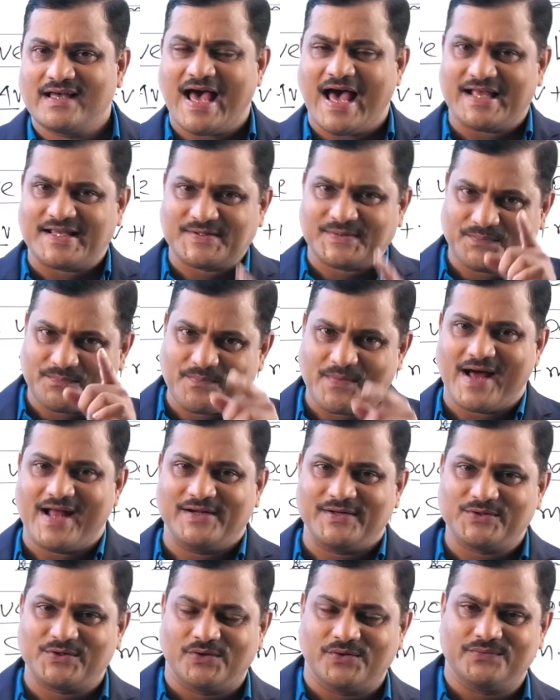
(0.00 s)
as a
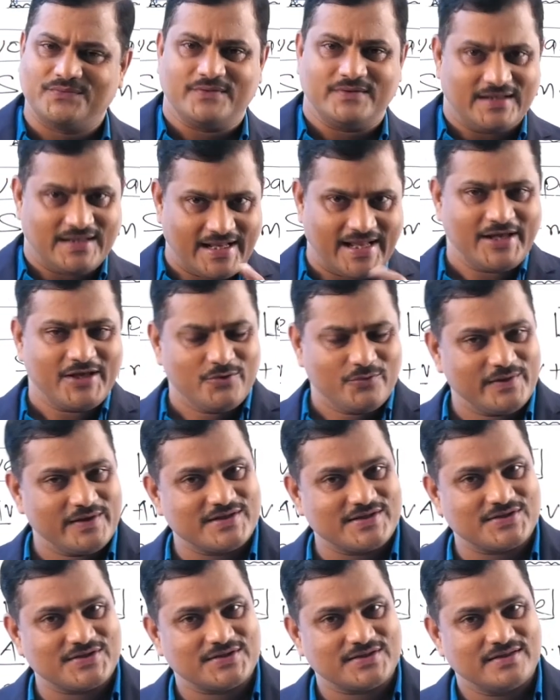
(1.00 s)
part of
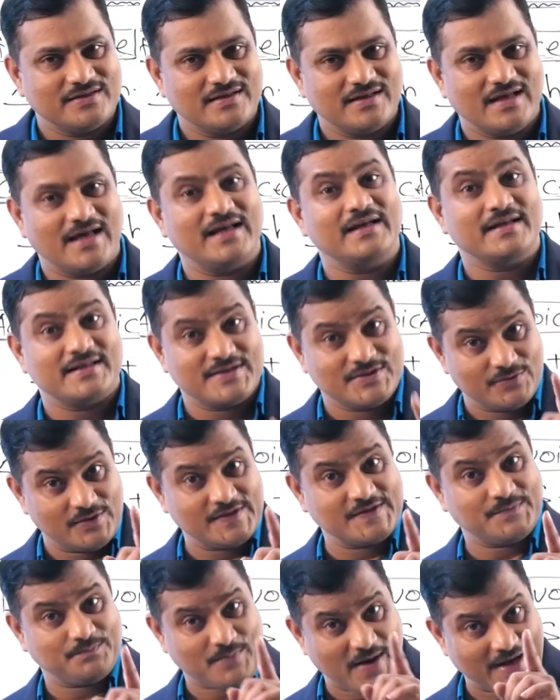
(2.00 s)
language and as well
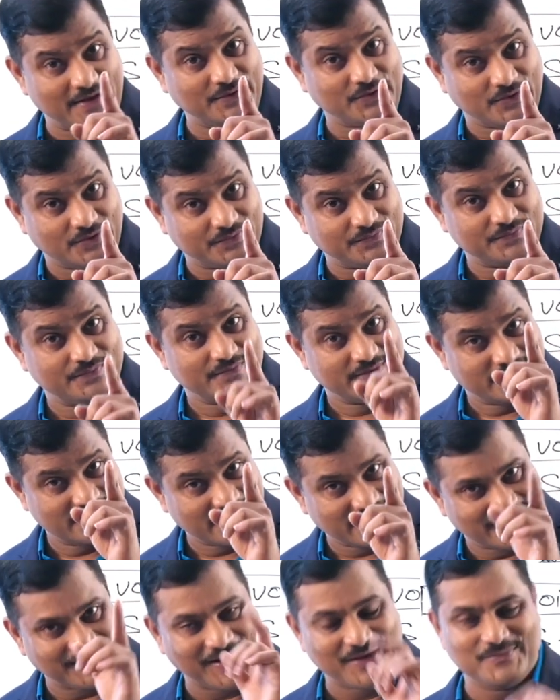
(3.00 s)
as part of
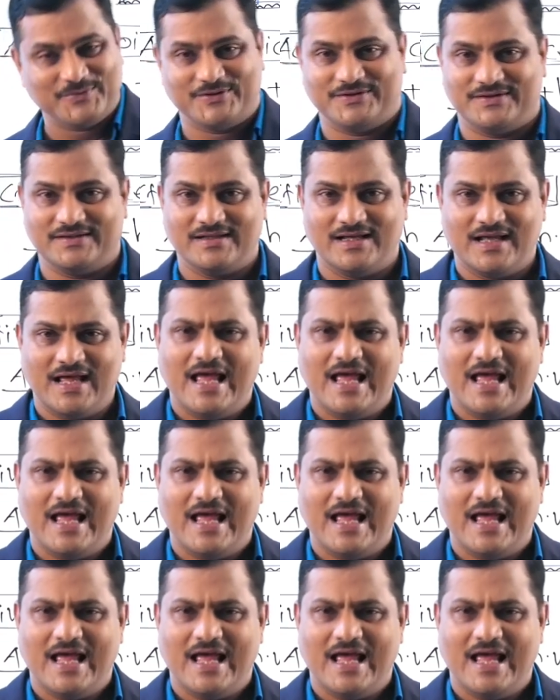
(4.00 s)
grammar?